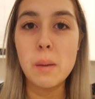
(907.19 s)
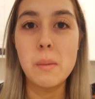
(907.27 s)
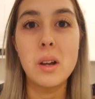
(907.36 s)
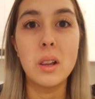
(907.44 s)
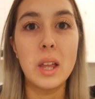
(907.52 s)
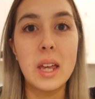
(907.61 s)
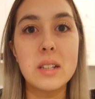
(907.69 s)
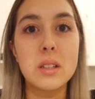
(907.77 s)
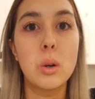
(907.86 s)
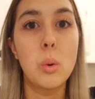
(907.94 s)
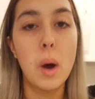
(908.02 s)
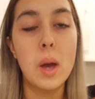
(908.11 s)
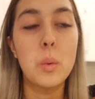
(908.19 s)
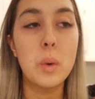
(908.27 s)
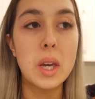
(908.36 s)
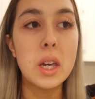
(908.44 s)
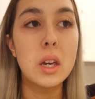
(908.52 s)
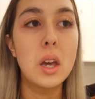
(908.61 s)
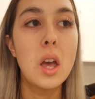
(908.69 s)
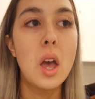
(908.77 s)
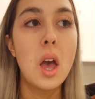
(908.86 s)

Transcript: and my legs are quite weak.